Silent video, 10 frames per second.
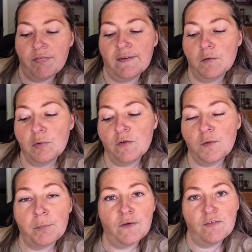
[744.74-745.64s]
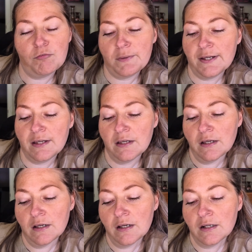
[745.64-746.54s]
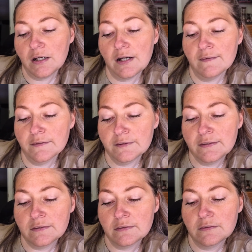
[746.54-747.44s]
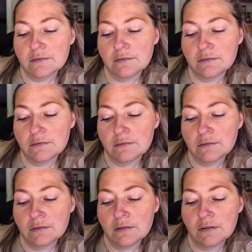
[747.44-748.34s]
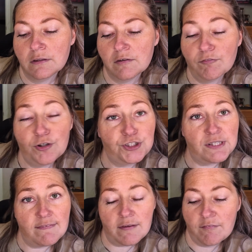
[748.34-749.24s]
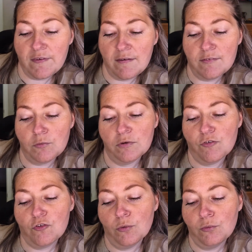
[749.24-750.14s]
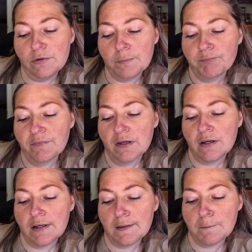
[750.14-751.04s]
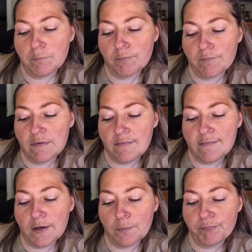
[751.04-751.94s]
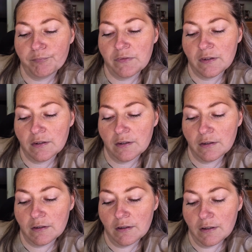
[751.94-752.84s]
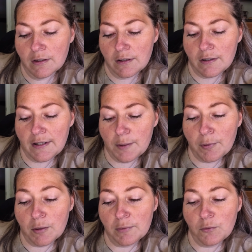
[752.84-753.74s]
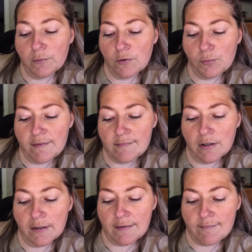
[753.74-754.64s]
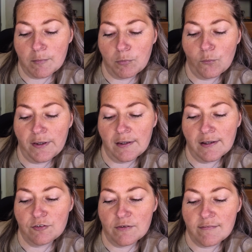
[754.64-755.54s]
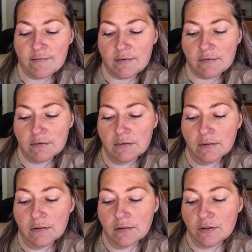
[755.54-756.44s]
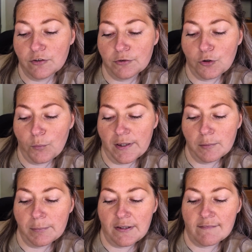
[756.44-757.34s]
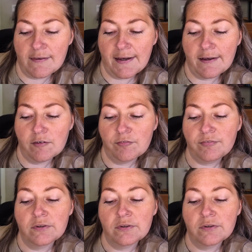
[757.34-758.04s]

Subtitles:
available. Both of my colored versions of these sold. So I probably will restock at some point. I just don't know when, because I have